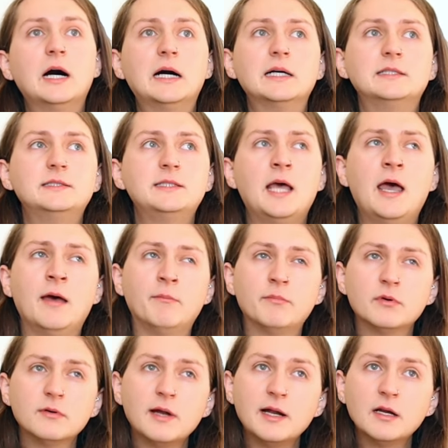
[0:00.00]
a
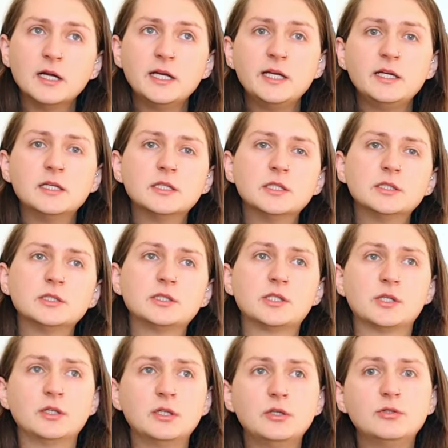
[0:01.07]
temporary
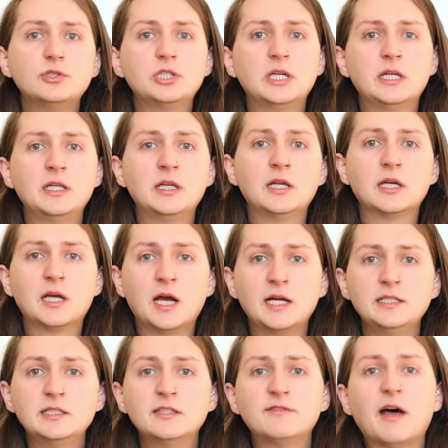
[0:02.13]
solution,
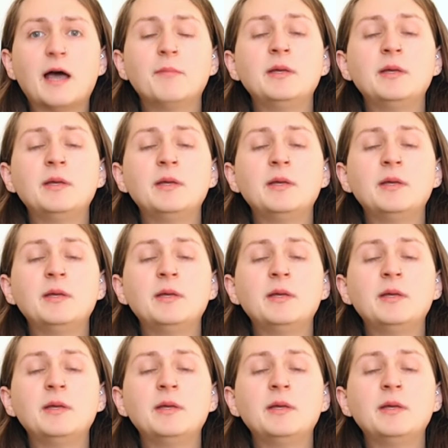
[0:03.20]
kind of. I